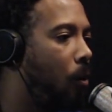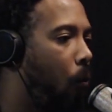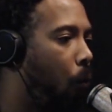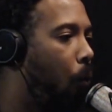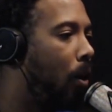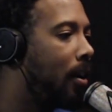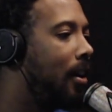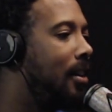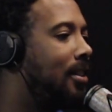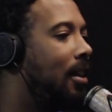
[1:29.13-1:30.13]
What
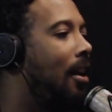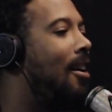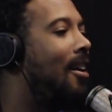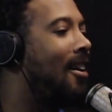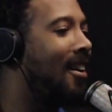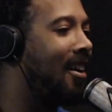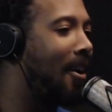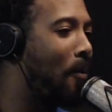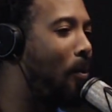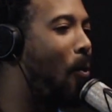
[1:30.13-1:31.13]
is
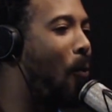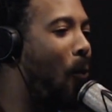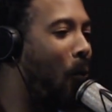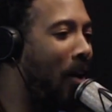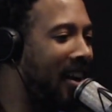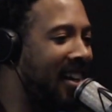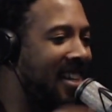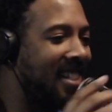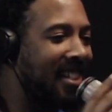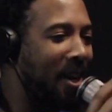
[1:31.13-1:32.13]
up? What
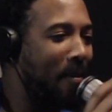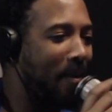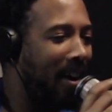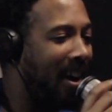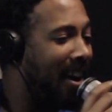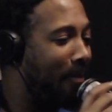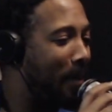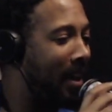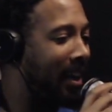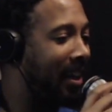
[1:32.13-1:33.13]
is up? Oh
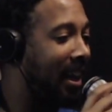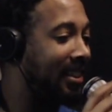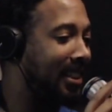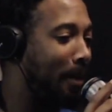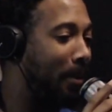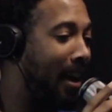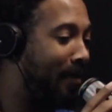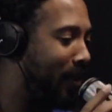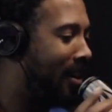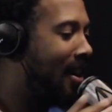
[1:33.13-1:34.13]
man, I gotta stop
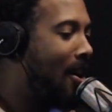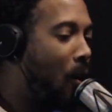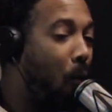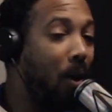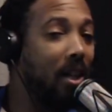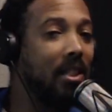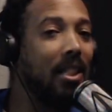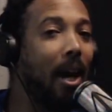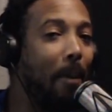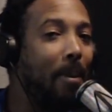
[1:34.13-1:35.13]
laughing. What is
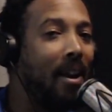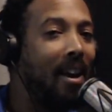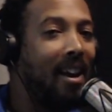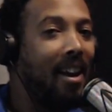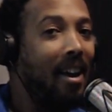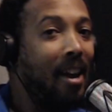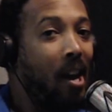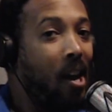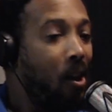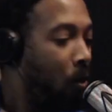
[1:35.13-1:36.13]
up?
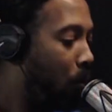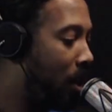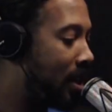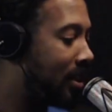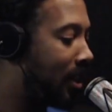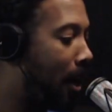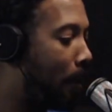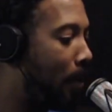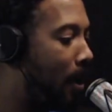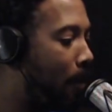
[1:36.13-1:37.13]
What is
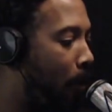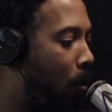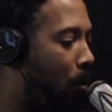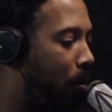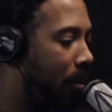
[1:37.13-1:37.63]
up, people?